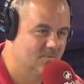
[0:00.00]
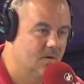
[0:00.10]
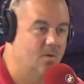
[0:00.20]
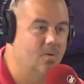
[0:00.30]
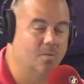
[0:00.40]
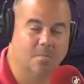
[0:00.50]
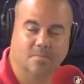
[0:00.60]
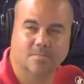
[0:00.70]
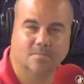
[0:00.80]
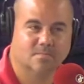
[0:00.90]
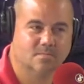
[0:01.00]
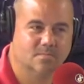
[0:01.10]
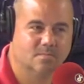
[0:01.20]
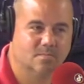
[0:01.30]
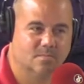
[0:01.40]

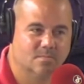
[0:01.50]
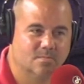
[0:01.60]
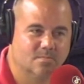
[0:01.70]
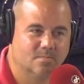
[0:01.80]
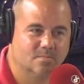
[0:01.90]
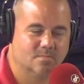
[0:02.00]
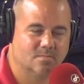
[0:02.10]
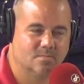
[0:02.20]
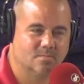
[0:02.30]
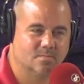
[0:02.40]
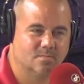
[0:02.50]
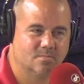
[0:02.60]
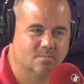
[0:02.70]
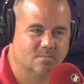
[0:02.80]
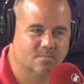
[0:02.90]

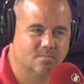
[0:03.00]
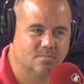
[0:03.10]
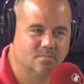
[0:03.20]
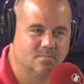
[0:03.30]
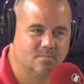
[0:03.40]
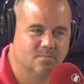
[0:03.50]
[no speech]